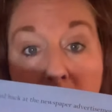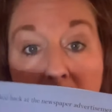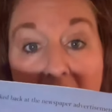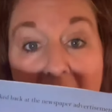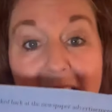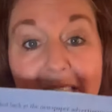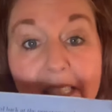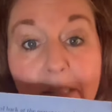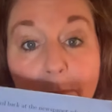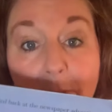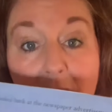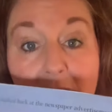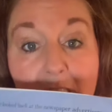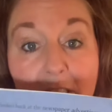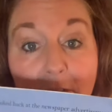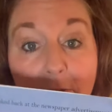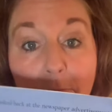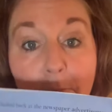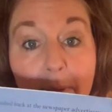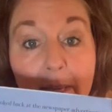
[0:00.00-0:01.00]
this must
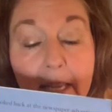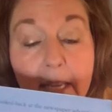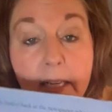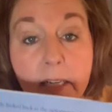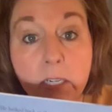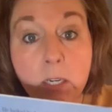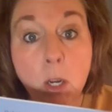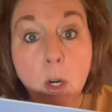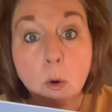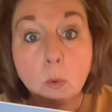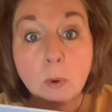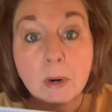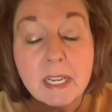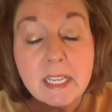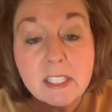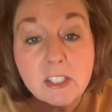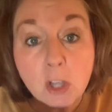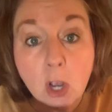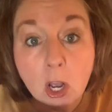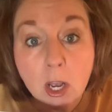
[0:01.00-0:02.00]
have been what he
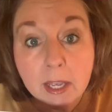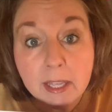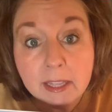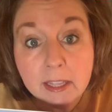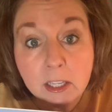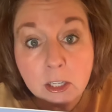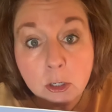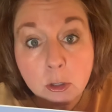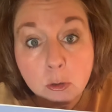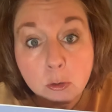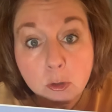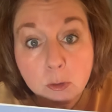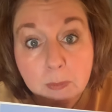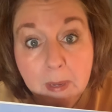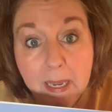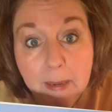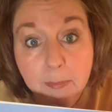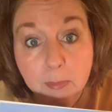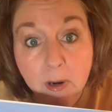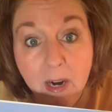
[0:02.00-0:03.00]
saw in the
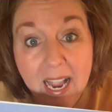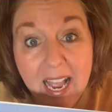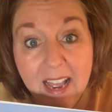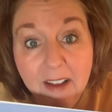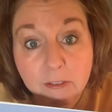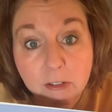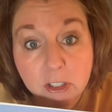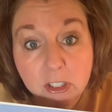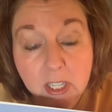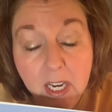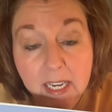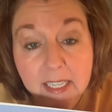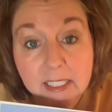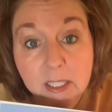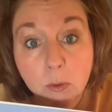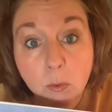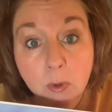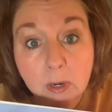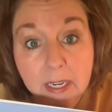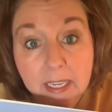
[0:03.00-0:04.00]
newspaper
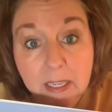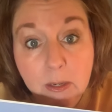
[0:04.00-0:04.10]
advertising where he